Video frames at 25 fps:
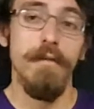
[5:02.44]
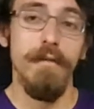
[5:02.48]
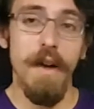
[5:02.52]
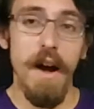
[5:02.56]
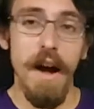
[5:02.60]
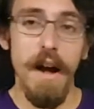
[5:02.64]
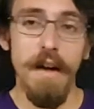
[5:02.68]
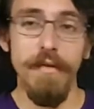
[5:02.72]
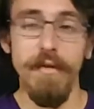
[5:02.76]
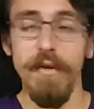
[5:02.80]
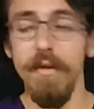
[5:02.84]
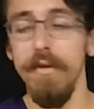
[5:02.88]

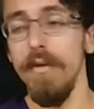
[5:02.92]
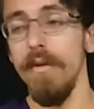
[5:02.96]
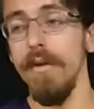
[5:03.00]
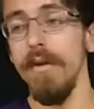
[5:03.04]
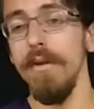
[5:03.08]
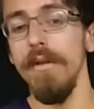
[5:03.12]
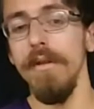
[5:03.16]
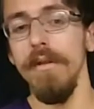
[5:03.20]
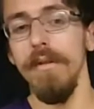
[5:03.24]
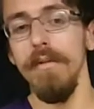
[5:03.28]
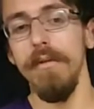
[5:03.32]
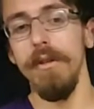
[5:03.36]
5
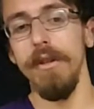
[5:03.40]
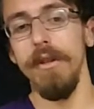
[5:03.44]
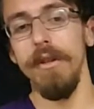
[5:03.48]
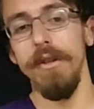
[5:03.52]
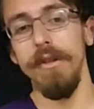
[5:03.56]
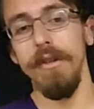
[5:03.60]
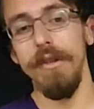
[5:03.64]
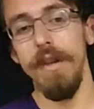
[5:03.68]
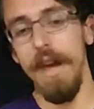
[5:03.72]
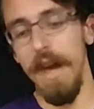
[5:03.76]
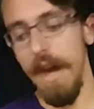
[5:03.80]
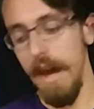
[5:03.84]
chord, which
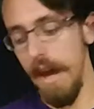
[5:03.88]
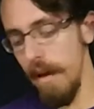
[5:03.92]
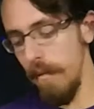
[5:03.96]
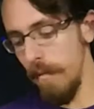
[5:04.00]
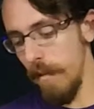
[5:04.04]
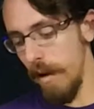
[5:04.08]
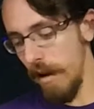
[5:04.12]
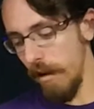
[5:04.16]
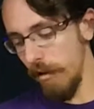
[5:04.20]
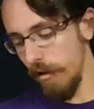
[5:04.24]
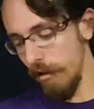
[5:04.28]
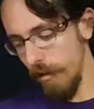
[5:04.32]
is A
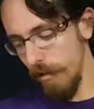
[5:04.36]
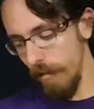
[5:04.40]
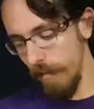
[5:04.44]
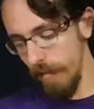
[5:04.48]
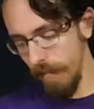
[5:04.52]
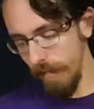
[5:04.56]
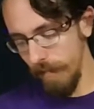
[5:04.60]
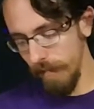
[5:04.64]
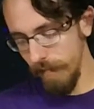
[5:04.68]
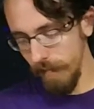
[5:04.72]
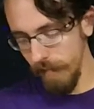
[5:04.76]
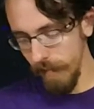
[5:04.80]
major.
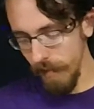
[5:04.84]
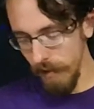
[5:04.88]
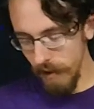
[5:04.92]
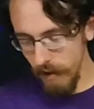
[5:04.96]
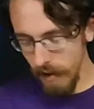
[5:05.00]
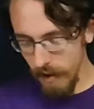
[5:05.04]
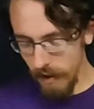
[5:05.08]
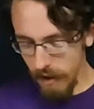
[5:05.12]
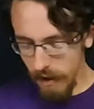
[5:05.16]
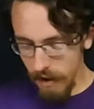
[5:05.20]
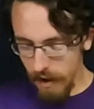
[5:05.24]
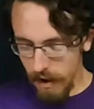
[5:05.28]

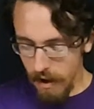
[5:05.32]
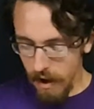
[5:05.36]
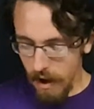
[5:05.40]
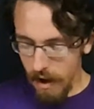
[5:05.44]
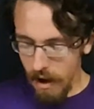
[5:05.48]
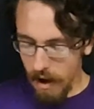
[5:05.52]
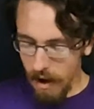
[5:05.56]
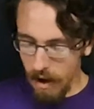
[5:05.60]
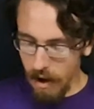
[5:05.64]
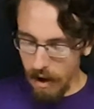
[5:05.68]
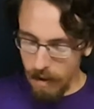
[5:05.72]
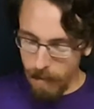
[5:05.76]

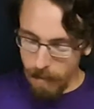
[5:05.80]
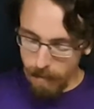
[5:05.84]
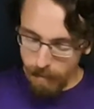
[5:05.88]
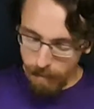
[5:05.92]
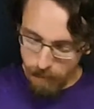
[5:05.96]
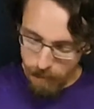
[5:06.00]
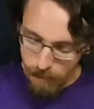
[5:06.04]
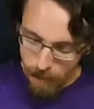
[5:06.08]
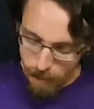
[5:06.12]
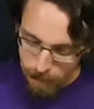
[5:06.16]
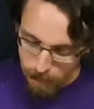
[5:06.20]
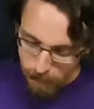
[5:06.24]

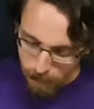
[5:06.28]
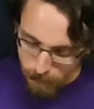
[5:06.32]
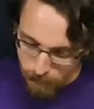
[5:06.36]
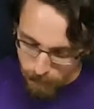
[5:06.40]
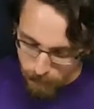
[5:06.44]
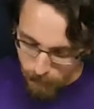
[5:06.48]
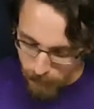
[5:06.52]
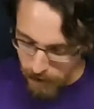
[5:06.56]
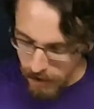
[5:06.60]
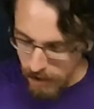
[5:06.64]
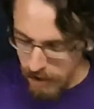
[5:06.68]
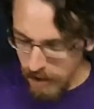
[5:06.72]

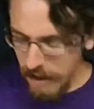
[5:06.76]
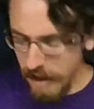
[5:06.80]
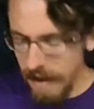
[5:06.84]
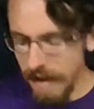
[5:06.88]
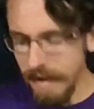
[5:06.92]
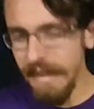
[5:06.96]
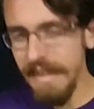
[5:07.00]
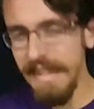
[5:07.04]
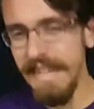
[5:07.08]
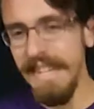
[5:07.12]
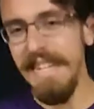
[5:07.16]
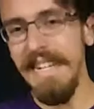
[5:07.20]
B,
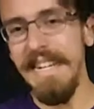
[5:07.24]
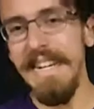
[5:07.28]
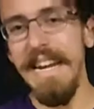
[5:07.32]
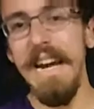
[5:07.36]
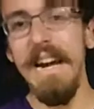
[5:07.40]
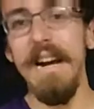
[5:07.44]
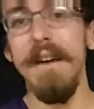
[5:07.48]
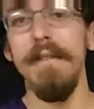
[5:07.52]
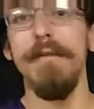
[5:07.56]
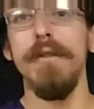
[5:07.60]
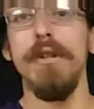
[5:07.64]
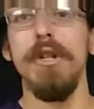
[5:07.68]
D,
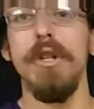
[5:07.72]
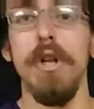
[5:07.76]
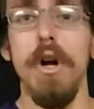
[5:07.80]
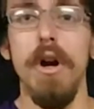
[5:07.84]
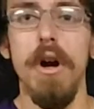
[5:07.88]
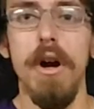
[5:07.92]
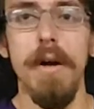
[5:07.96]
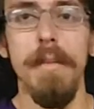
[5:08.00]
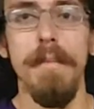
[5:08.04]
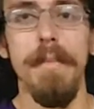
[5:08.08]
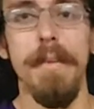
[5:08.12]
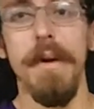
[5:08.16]
F
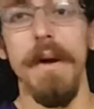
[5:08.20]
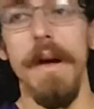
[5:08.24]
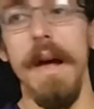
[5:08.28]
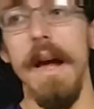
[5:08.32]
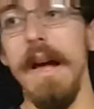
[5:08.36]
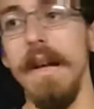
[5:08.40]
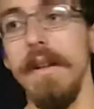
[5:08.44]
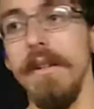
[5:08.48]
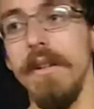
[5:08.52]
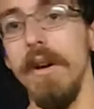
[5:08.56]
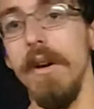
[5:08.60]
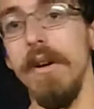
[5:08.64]
sharp
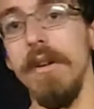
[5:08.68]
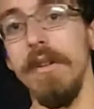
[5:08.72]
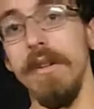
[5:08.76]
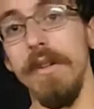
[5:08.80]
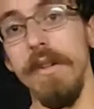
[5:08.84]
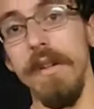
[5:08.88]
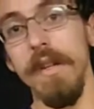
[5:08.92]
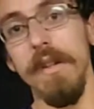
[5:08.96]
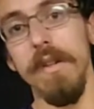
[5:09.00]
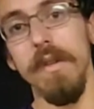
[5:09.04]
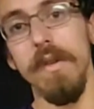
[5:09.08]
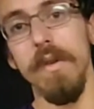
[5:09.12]
as our
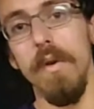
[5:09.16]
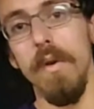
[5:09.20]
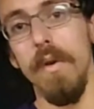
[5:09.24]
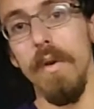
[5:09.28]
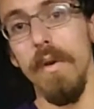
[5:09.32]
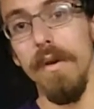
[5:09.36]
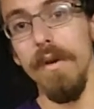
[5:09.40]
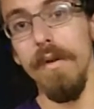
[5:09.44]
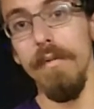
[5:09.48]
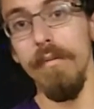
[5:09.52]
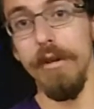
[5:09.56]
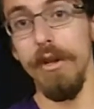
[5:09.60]
6th
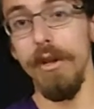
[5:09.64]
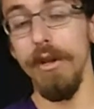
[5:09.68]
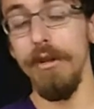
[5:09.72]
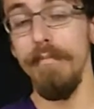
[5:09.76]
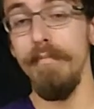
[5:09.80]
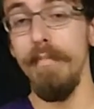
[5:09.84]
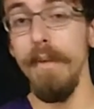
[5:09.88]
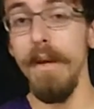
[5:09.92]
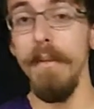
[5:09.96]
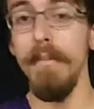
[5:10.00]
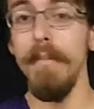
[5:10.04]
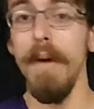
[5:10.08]
chord, which is
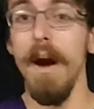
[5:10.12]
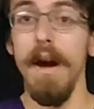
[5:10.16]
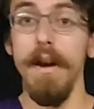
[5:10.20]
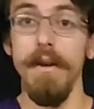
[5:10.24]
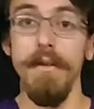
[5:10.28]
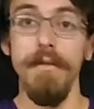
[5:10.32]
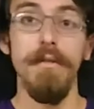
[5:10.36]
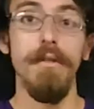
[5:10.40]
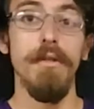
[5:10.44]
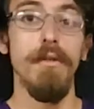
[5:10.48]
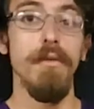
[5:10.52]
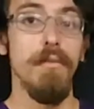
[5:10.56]
B
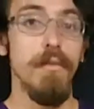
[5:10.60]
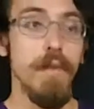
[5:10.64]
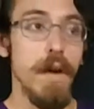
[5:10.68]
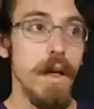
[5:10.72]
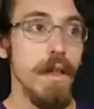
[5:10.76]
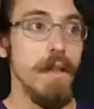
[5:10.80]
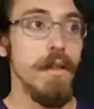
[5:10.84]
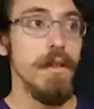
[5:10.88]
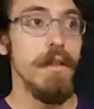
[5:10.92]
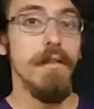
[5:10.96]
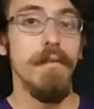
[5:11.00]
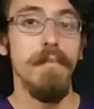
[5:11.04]
minor, the
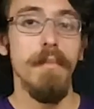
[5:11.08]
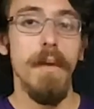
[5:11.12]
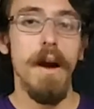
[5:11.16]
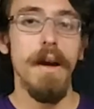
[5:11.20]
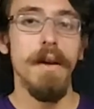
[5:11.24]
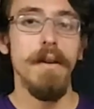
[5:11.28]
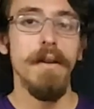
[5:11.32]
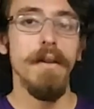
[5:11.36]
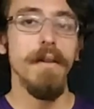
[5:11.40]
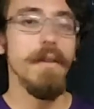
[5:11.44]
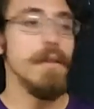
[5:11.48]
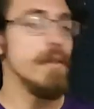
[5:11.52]
relative
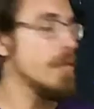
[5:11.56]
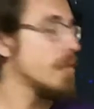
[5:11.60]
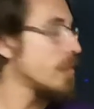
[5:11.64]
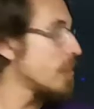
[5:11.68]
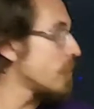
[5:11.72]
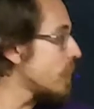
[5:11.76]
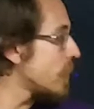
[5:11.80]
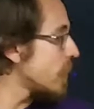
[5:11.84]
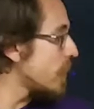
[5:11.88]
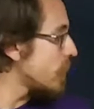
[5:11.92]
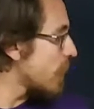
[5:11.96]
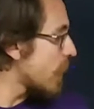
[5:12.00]
minor to
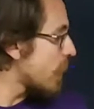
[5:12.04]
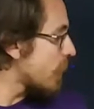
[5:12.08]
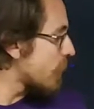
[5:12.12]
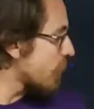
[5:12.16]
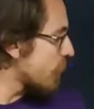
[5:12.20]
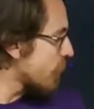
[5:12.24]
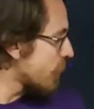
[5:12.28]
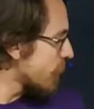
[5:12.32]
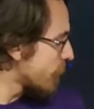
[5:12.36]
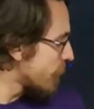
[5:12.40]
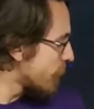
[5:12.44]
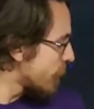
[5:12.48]
D
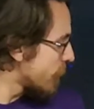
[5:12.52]
major.